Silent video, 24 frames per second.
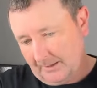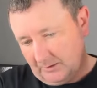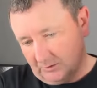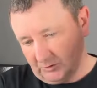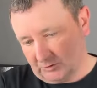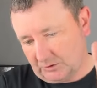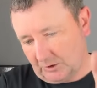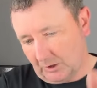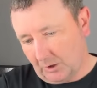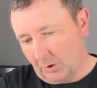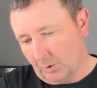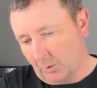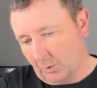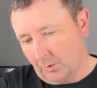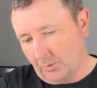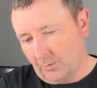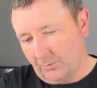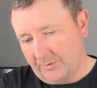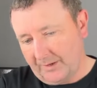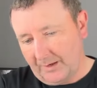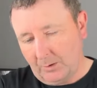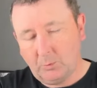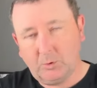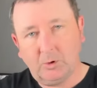So
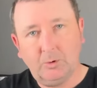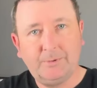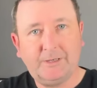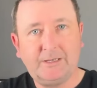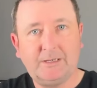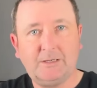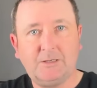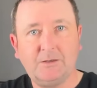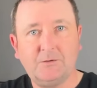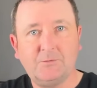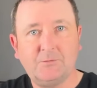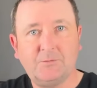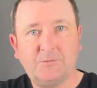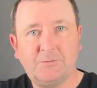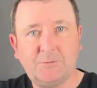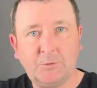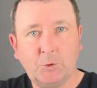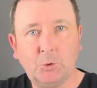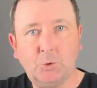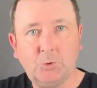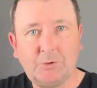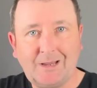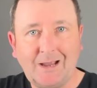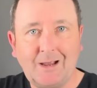there will be
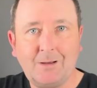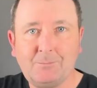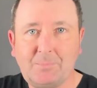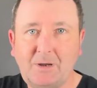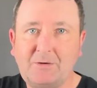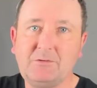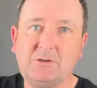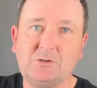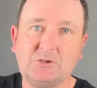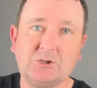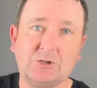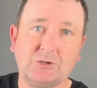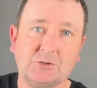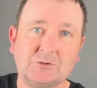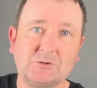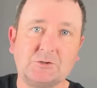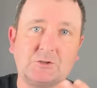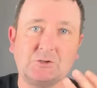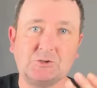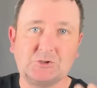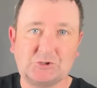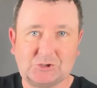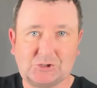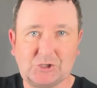food and
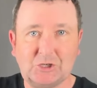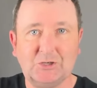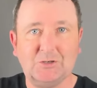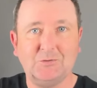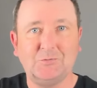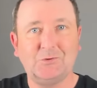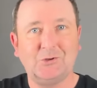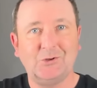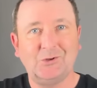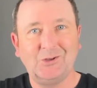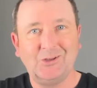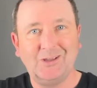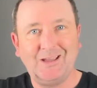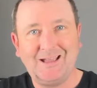beverages served